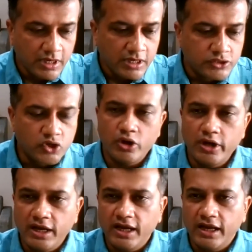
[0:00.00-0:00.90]
So
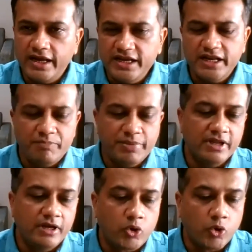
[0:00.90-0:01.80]
Indian
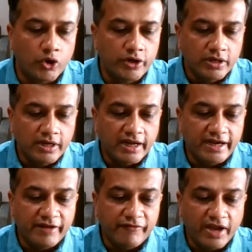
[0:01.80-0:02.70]
Penal Code, it
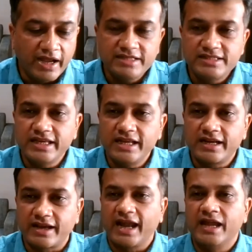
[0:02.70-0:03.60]
defines the
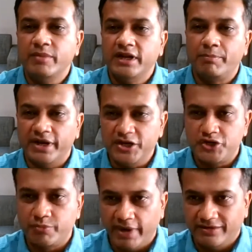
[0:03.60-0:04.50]
crime and the
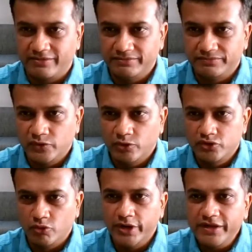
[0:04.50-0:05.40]
punishment.
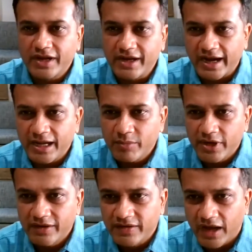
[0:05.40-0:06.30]
So what is a crime
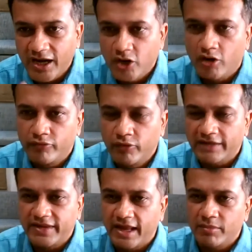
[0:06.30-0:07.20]
is unlawful
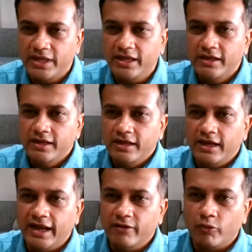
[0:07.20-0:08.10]
assembly,
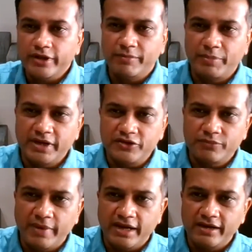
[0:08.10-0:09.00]
and what is a
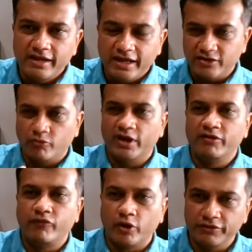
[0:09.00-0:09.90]
punishment is a
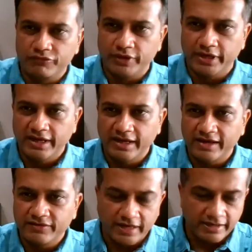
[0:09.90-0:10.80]
143, as I
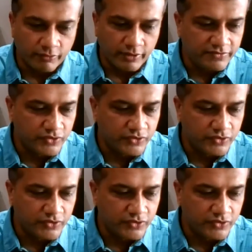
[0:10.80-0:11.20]
said, right?